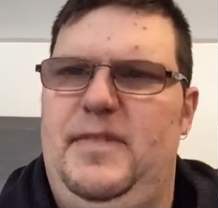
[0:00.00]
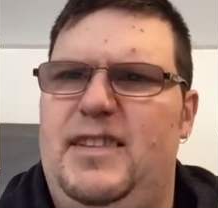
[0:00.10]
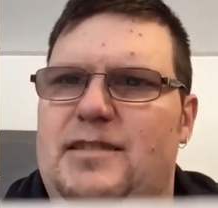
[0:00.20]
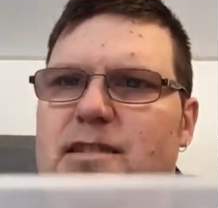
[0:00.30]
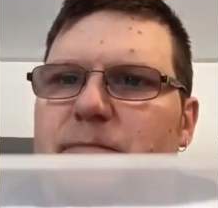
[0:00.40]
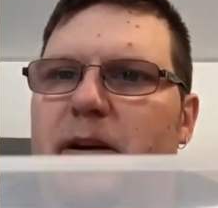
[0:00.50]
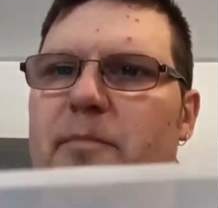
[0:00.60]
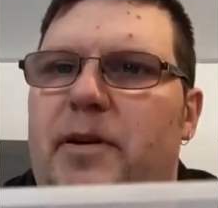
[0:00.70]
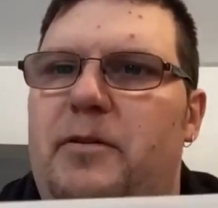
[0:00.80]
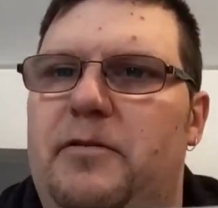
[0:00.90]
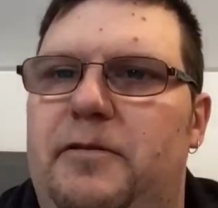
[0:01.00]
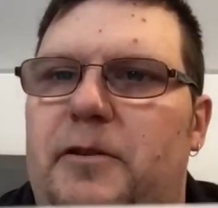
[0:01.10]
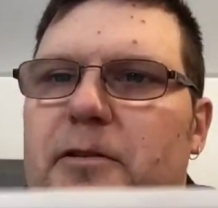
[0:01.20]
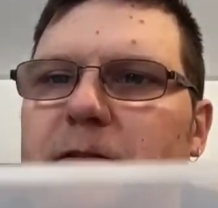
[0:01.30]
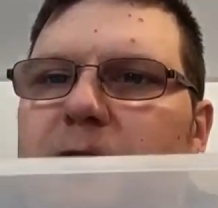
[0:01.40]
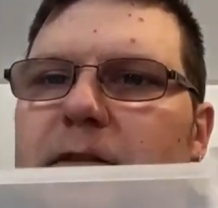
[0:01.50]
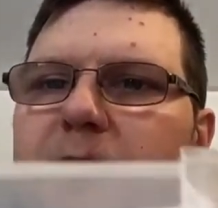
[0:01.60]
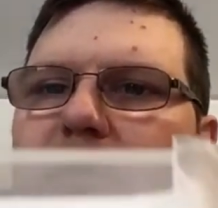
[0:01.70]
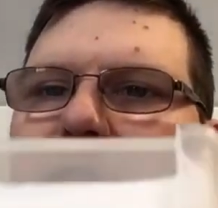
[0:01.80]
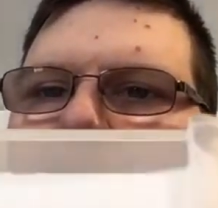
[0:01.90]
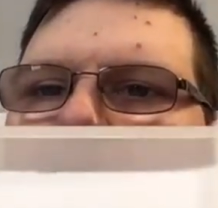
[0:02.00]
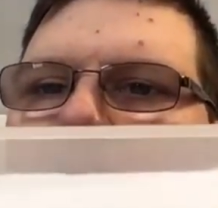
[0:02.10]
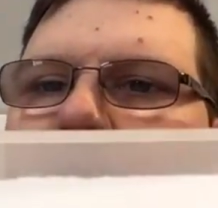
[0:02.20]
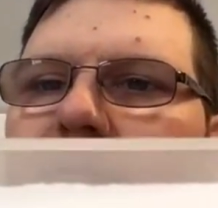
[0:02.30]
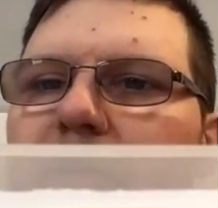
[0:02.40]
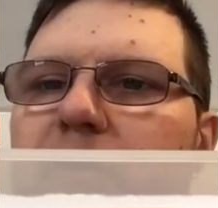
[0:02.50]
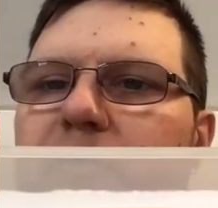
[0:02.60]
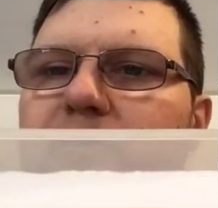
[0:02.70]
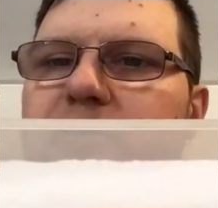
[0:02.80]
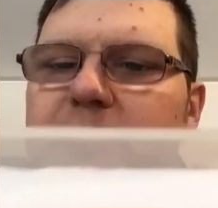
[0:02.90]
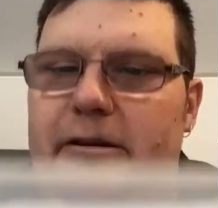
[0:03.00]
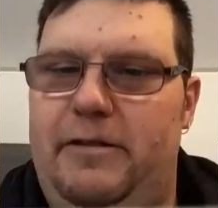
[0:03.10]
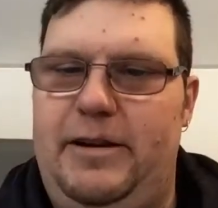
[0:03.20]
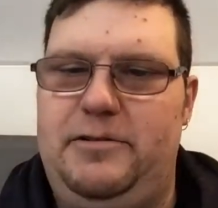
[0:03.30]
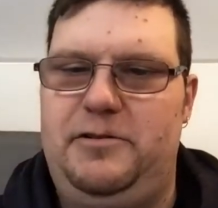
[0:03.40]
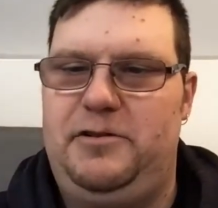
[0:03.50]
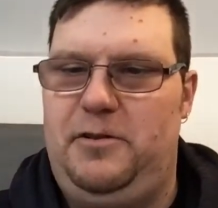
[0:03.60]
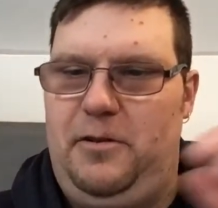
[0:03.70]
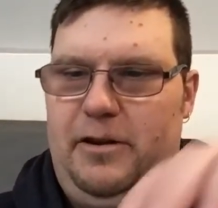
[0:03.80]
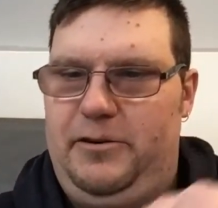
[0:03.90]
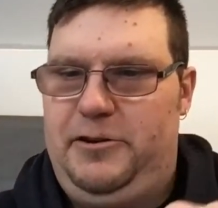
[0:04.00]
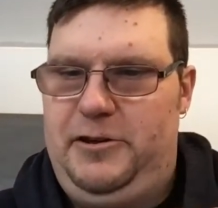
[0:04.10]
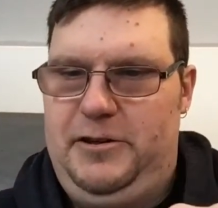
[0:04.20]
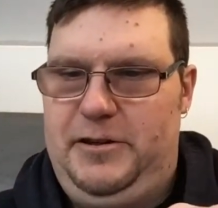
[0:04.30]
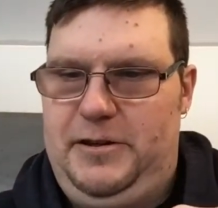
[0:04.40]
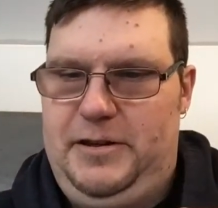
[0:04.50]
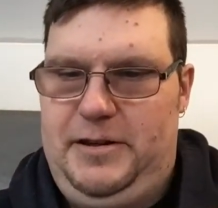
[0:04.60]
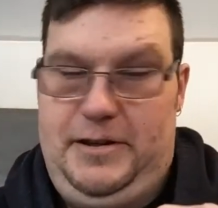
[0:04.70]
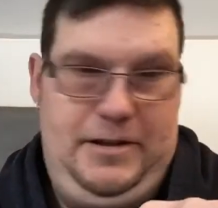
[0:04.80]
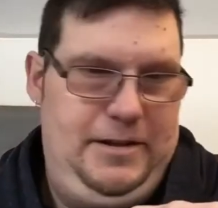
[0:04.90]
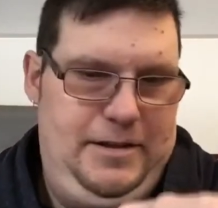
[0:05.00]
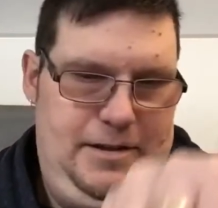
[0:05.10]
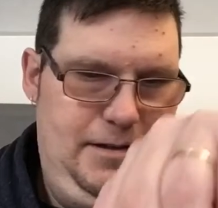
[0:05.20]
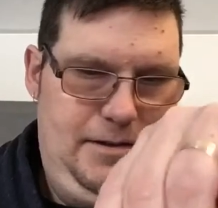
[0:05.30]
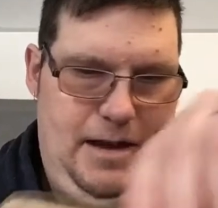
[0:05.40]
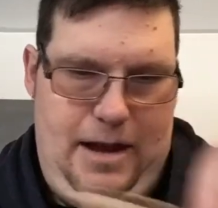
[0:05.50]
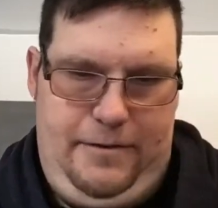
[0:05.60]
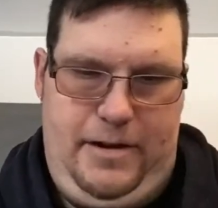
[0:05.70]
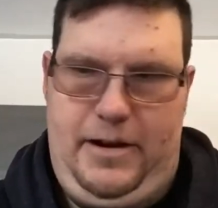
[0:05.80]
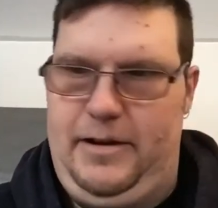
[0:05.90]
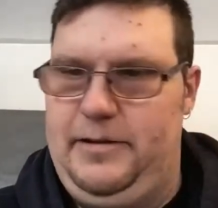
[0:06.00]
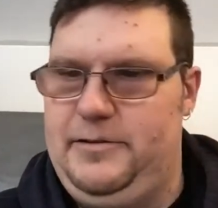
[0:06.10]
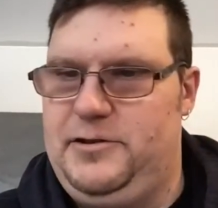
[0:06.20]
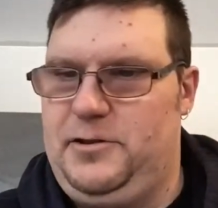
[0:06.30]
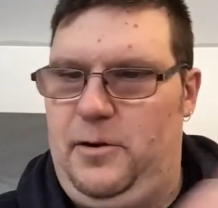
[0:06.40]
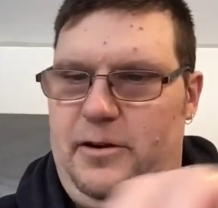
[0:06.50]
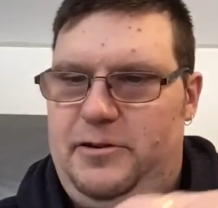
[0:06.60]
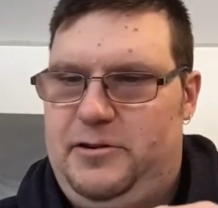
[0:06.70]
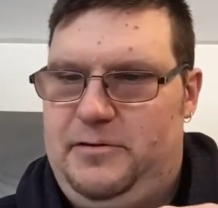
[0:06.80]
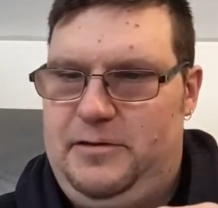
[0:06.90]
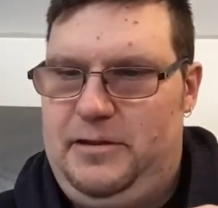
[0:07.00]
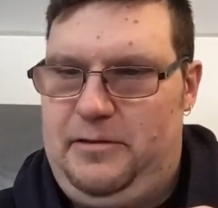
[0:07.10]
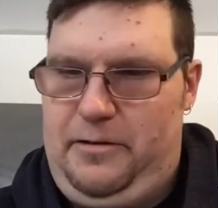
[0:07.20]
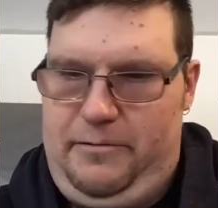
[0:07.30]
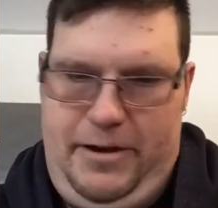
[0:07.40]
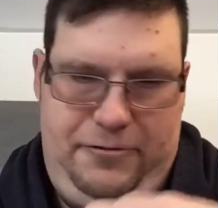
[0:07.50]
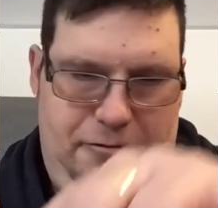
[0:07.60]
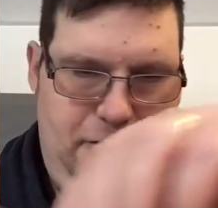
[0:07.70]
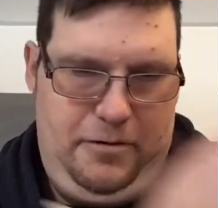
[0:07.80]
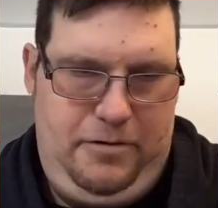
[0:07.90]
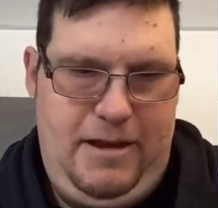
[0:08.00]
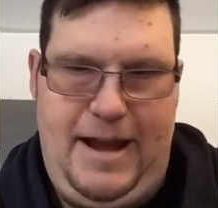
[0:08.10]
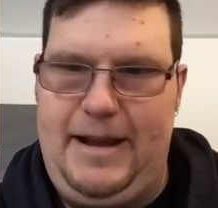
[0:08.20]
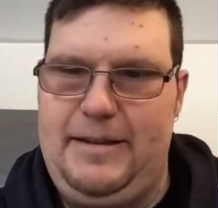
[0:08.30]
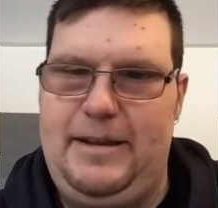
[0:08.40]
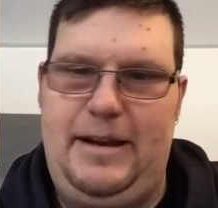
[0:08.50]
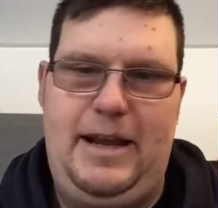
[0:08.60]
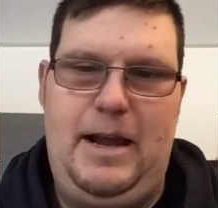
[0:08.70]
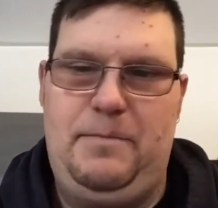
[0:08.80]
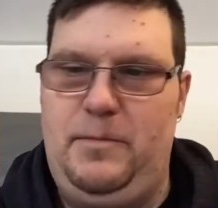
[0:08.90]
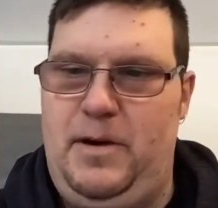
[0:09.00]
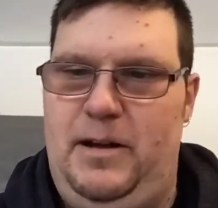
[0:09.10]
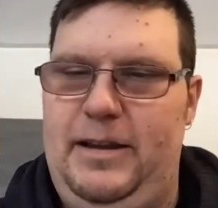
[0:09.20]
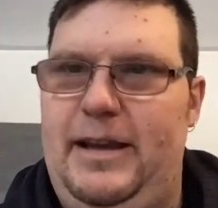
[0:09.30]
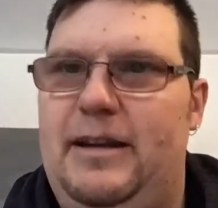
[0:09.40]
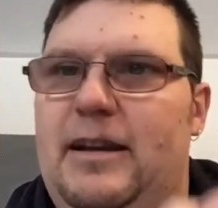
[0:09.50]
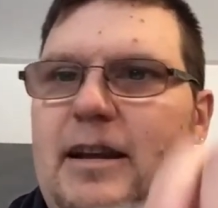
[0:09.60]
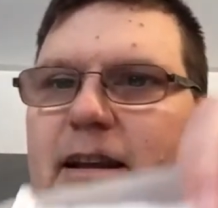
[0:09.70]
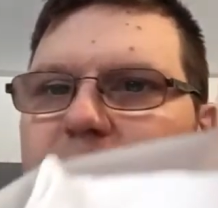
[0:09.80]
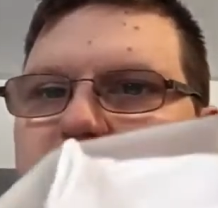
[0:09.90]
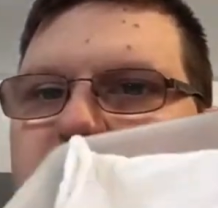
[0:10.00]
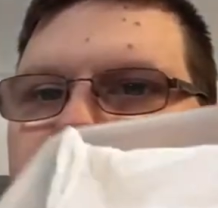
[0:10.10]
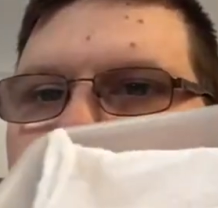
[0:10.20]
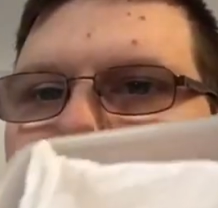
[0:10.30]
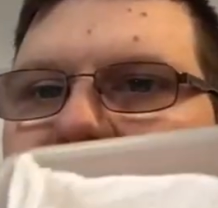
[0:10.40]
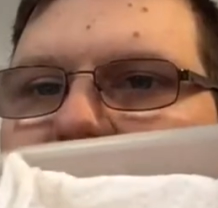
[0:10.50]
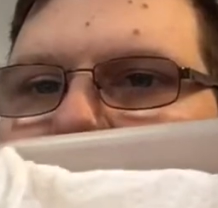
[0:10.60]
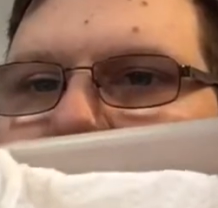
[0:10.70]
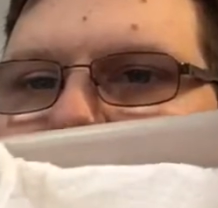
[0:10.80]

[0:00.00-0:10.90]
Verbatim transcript: this is my beautiful, beautiful straight razor storage. I have a uh, storage little three drawer thing that I keep them all in. Some paper towel on the